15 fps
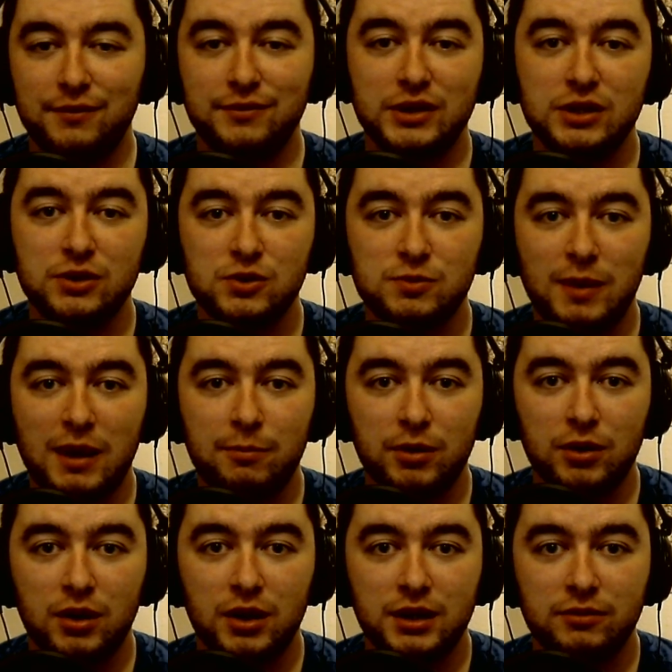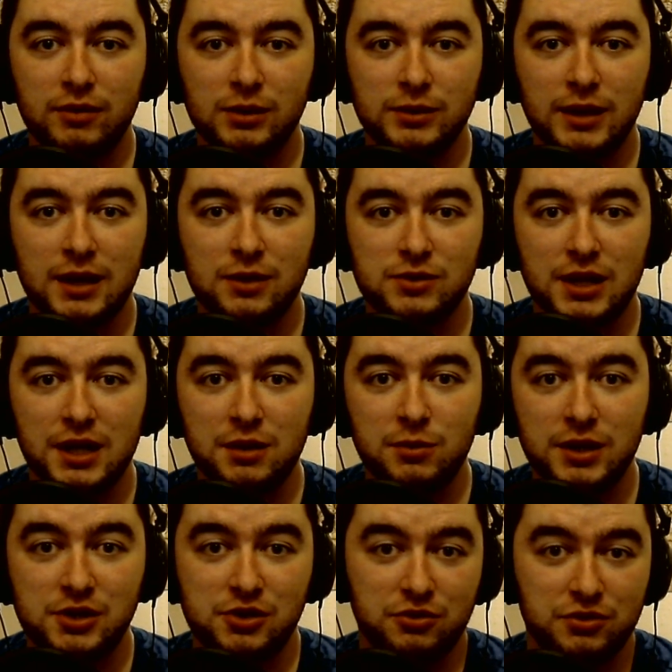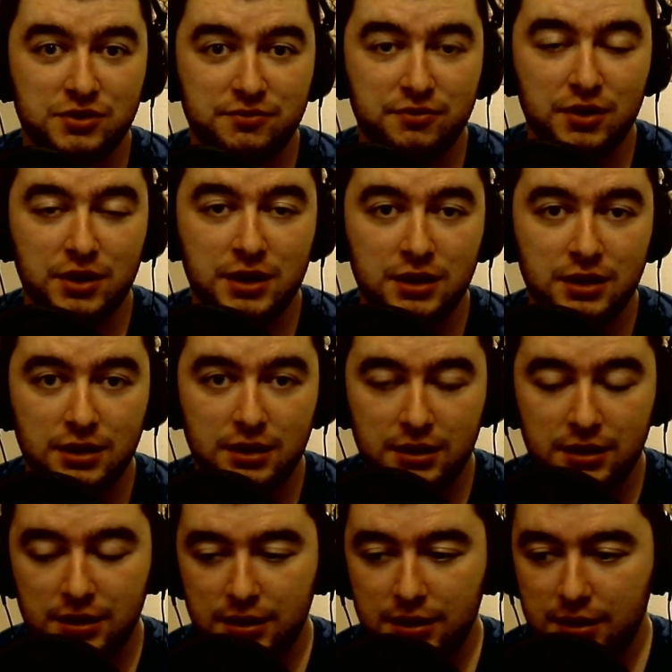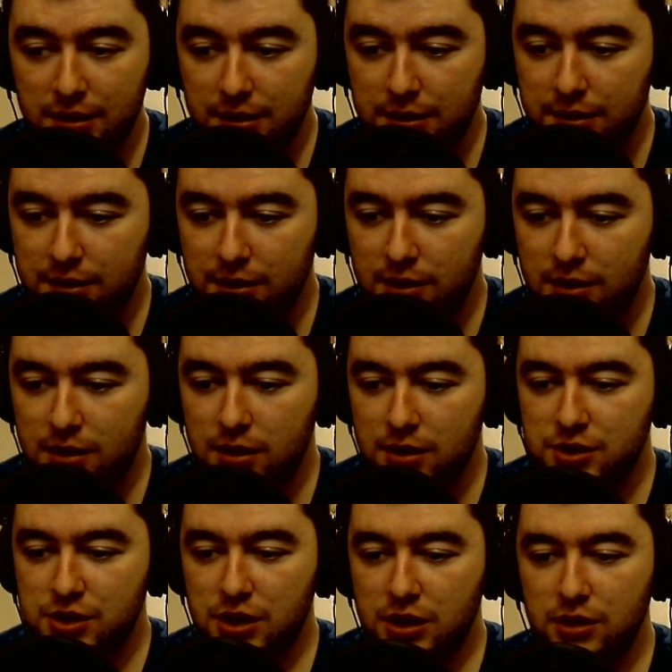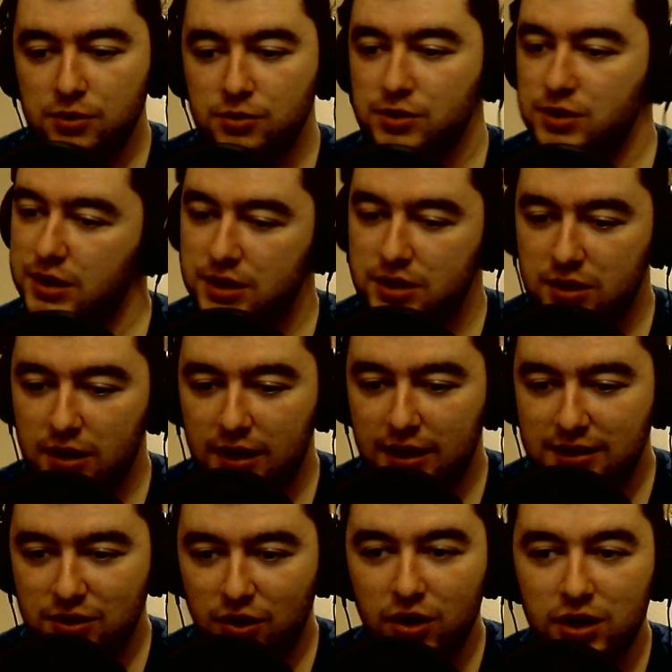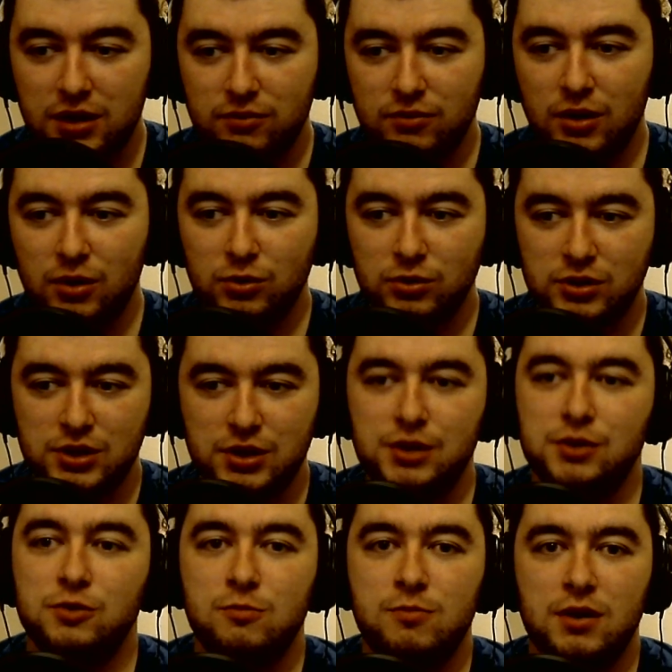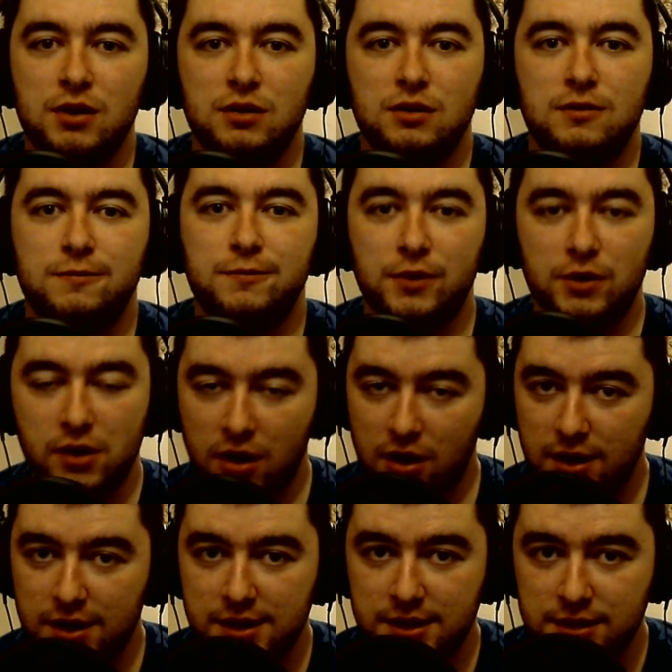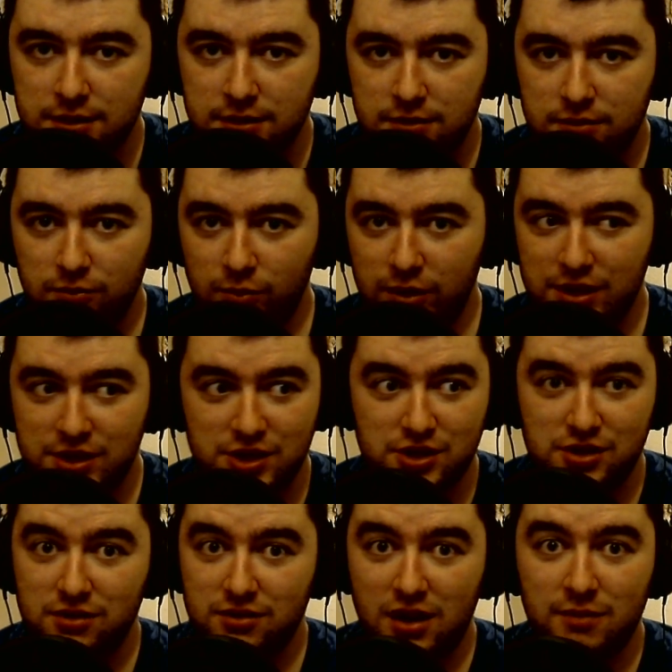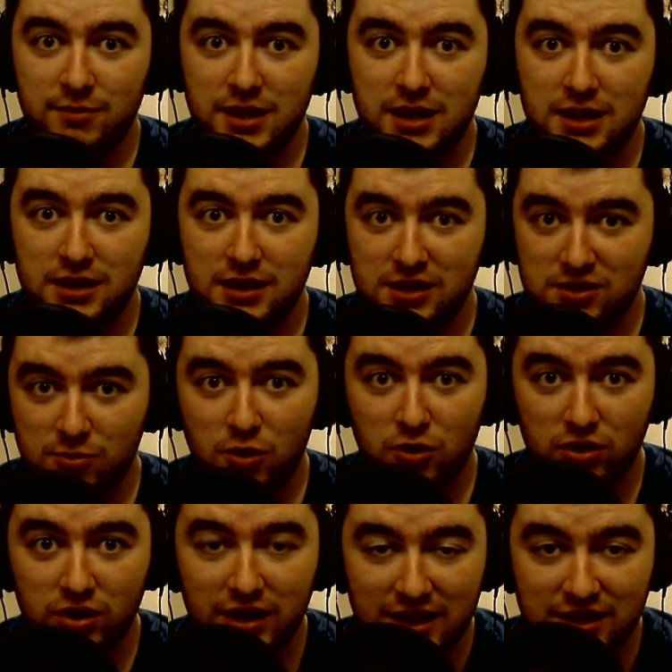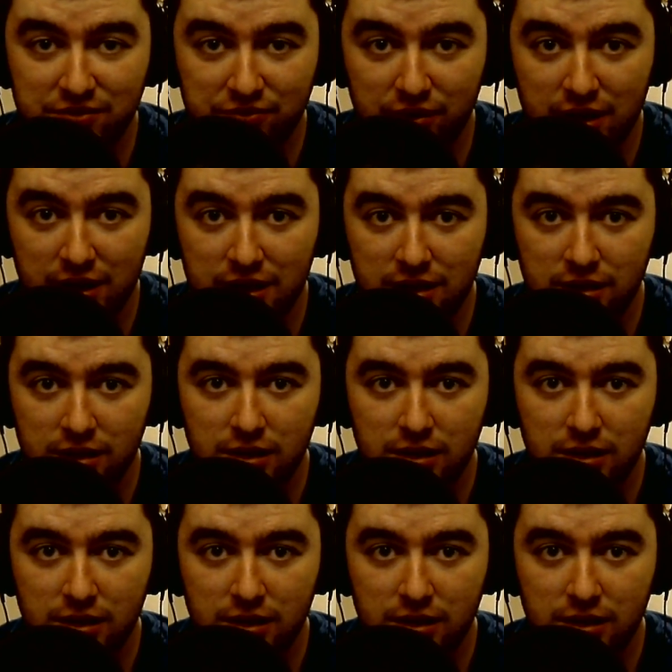a newspaper lying around the house anyway, sure, it's free. She uses a toilet roll tube for a hide, which, I mean, is more or less free